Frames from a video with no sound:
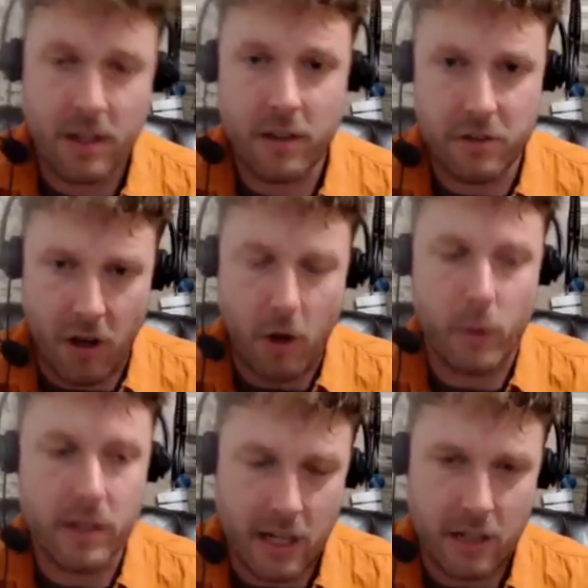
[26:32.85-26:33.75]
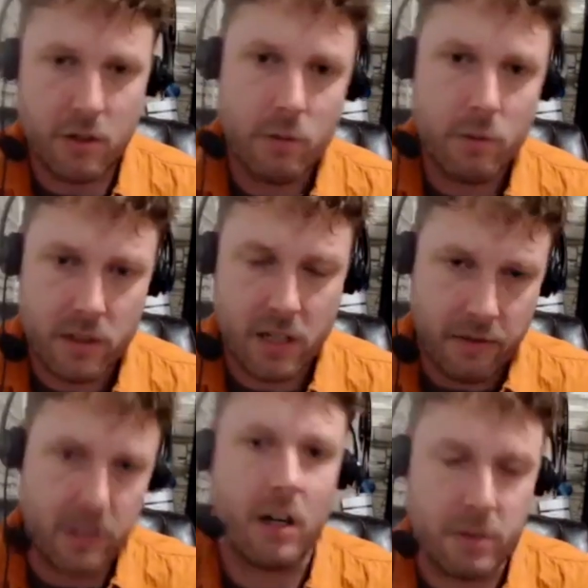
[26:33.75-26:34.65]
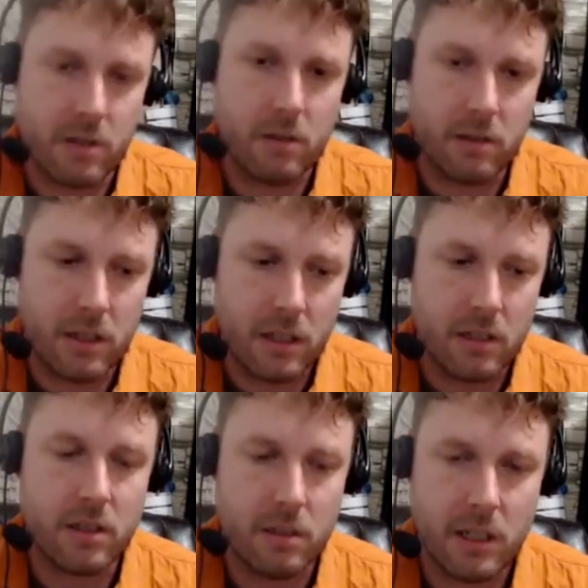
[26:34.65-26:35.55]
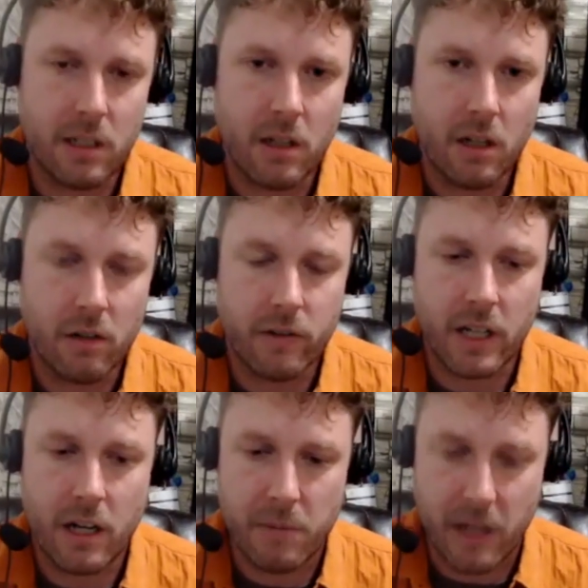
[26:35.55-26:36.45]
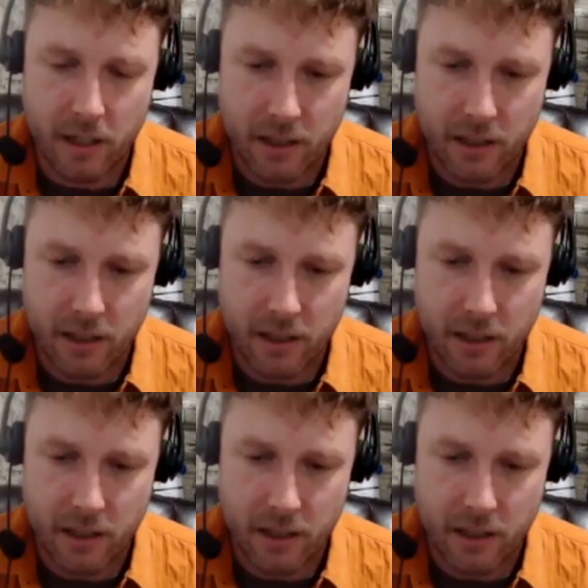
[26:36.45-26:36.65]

there's always a new safety obstacle that needs to be overcome, and